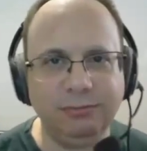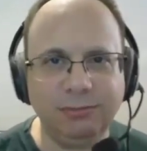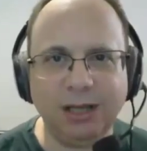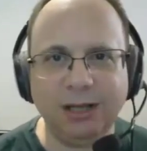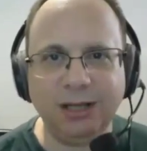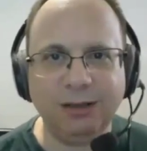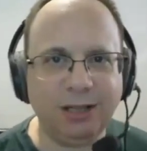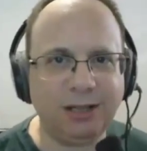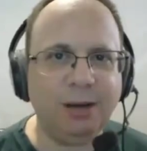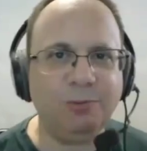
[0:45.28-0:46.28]
LLM
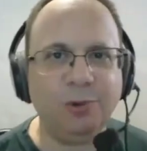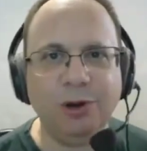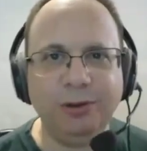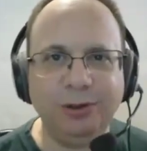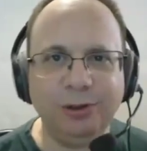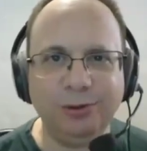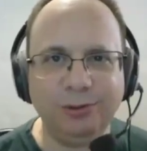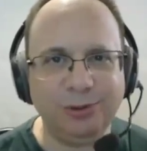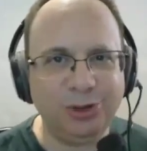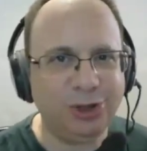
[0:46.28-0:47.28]
that I'm going
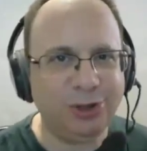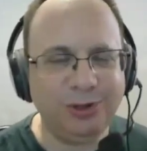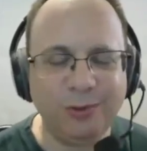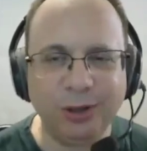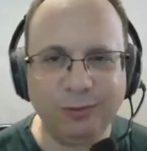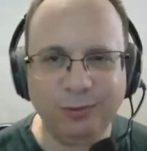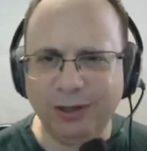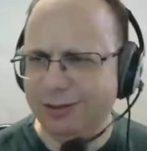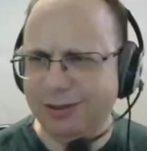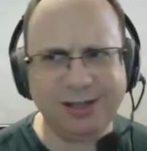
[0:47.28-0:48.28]
to show you I worked
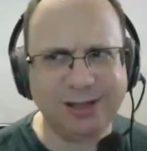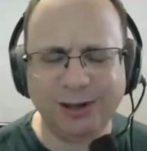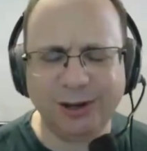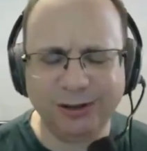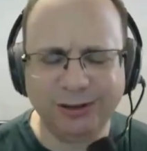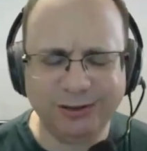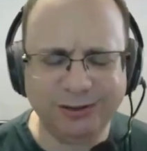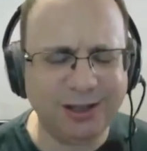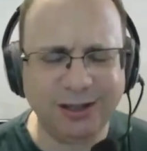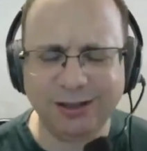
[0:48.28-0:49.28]
with. It's Claude,
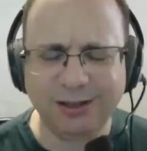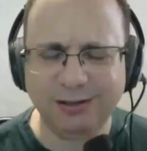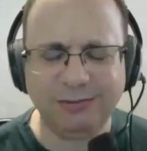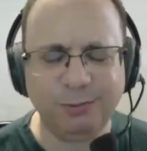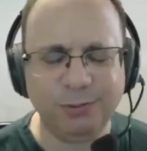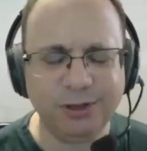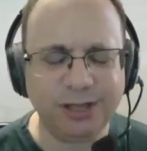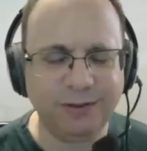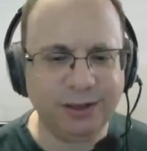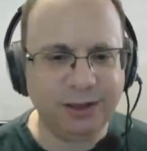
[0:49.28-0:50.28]
I think
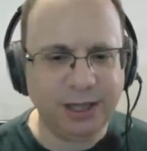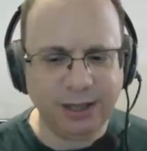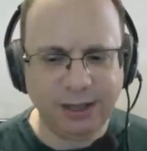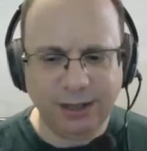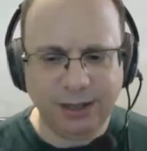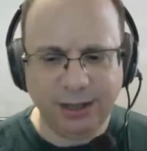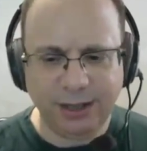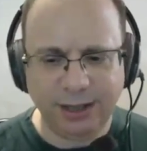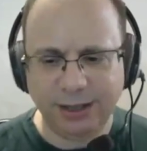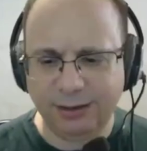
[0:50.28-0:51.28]
3.7.
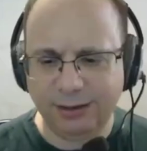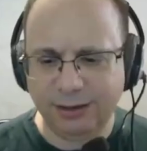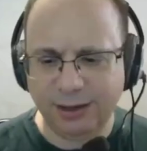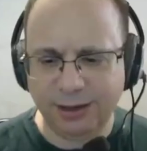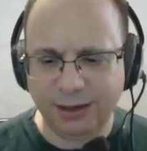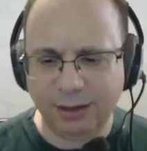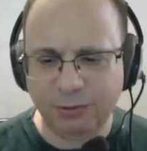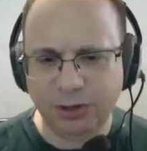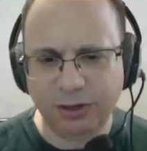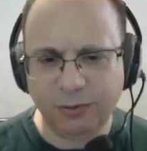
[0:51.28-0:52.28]
And I'm
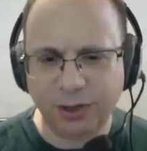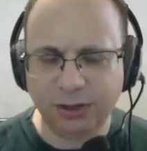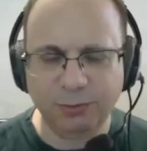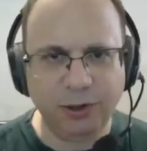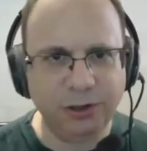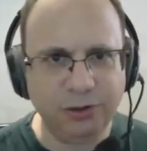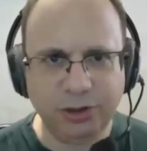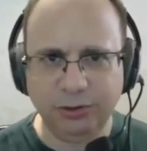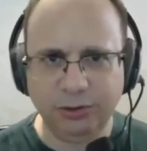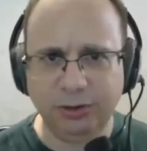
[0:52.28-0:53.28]
sure what I'm going to
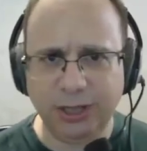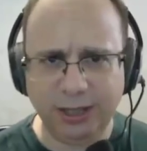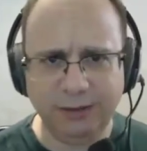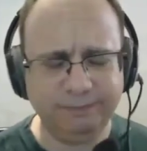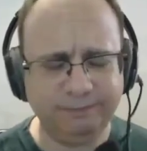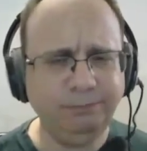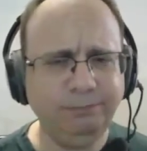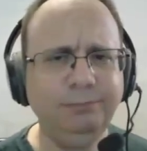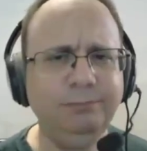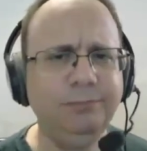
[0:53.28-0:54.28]
show you today
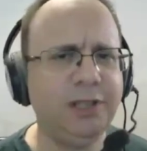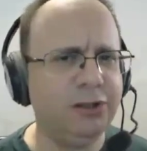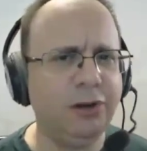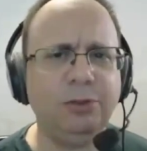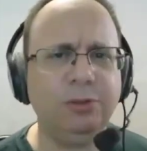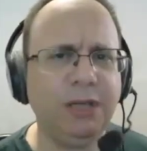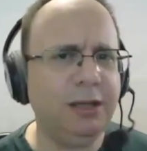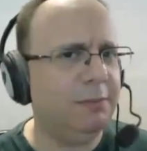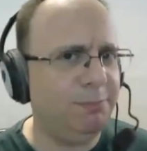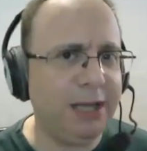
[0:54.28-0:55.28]
is going to
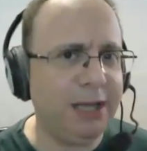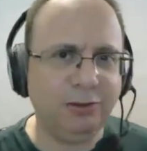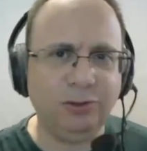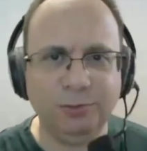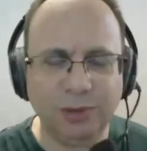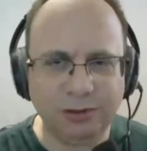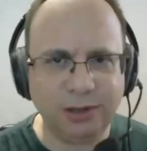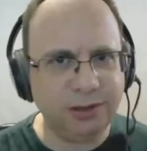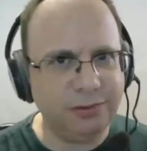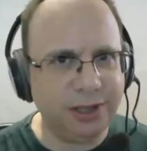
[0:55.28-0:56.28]
be better
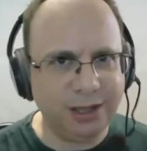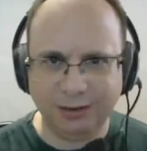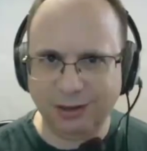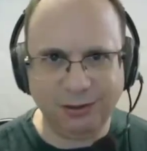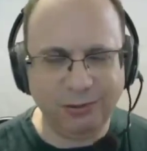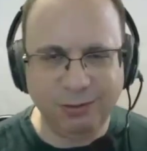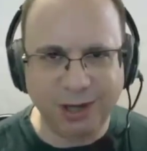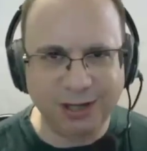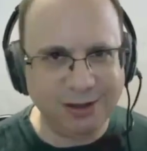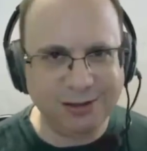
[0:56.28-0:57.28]
tomorrow and in 3
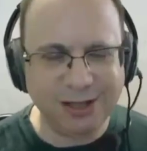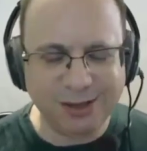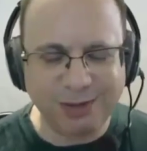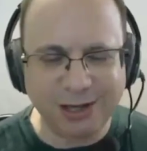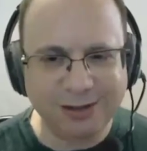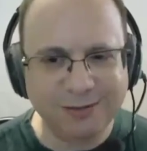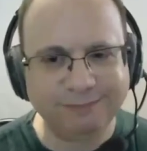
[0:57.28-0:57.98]
months and 6 months,